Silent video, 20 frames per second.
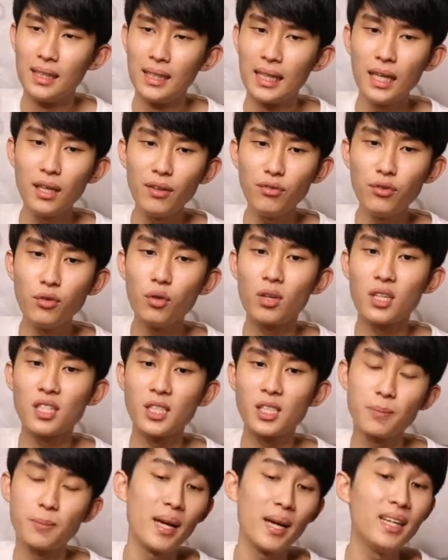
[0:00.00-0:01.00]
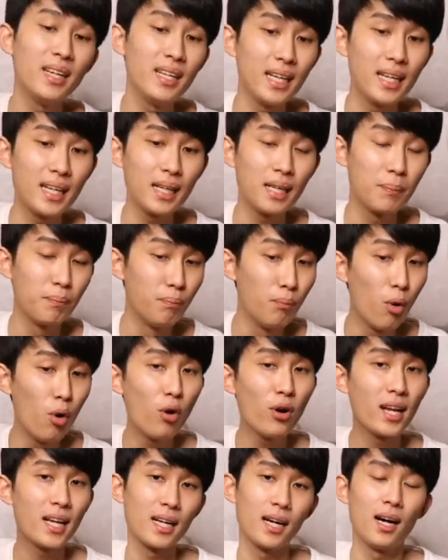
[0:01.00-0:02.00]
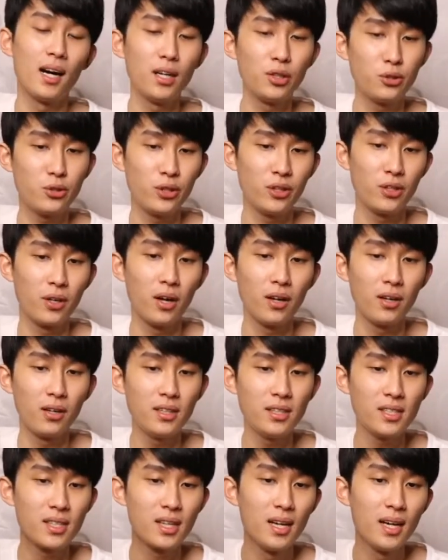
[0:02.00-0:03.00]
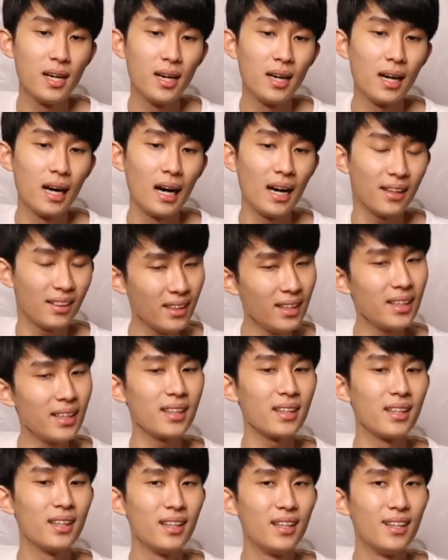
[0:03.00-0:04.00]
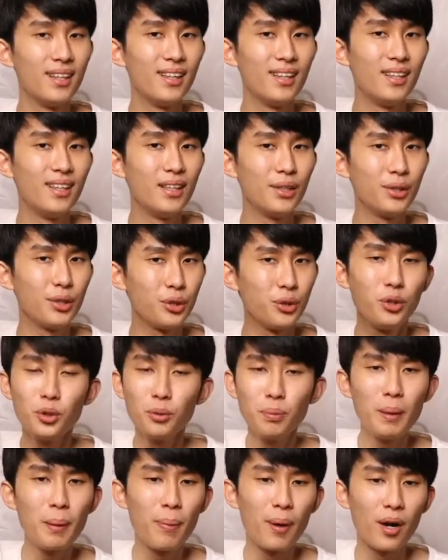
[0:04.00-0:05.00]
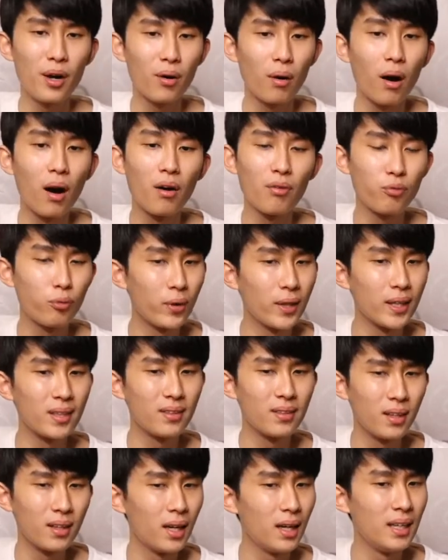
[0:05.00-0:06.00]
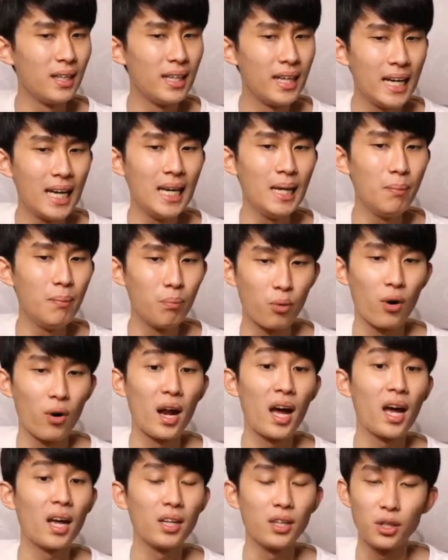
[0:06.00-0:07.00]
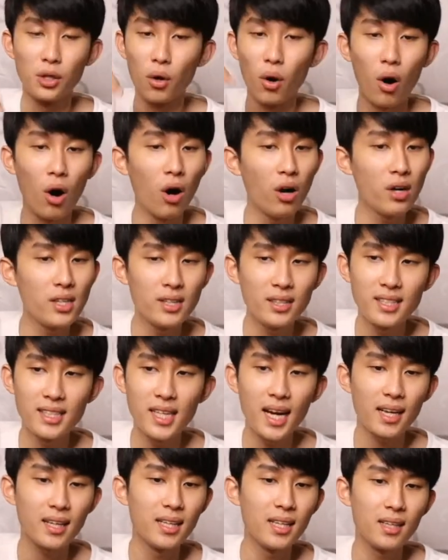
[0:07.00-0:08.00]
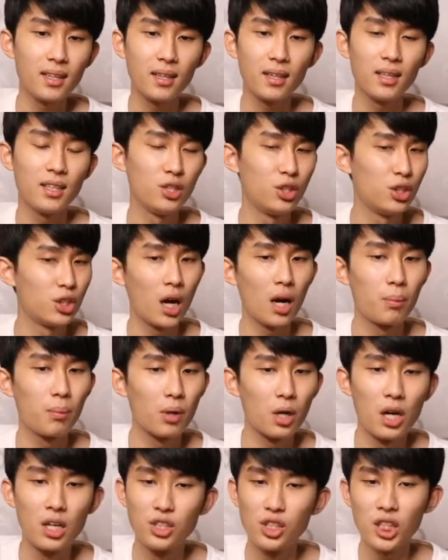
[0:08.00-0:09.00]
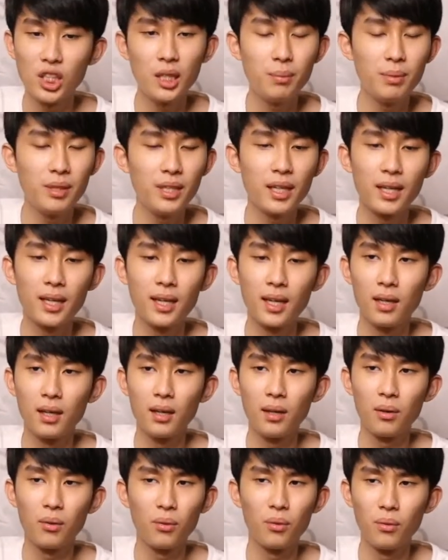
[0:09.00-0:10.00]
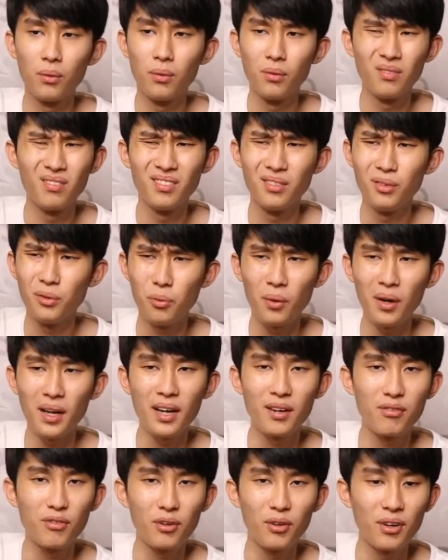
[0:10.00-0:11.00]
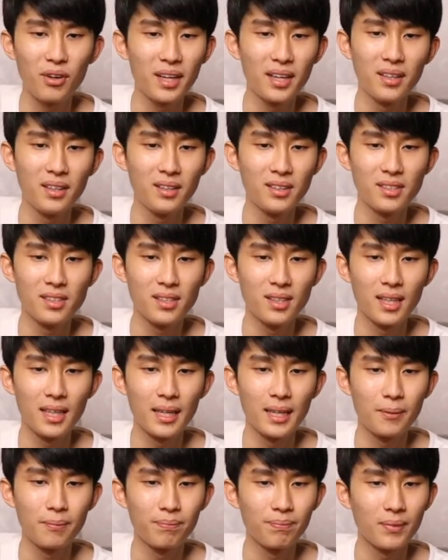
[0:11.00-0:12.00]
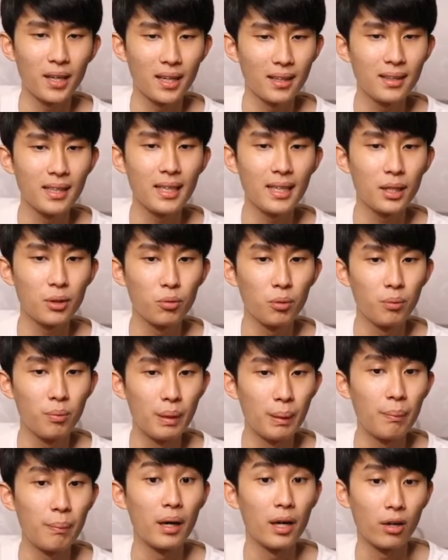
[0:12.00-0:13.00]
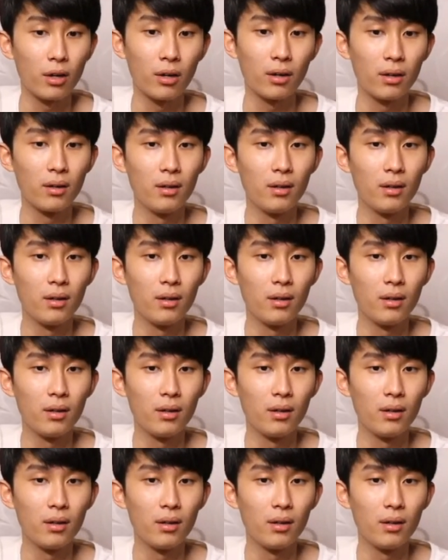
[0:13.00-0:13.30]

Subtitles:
if you are spending more than $100, I think you'd be better off with a name brand, you know, Audio Technica, Jabra, JBL, whatever else, like, I think it will be better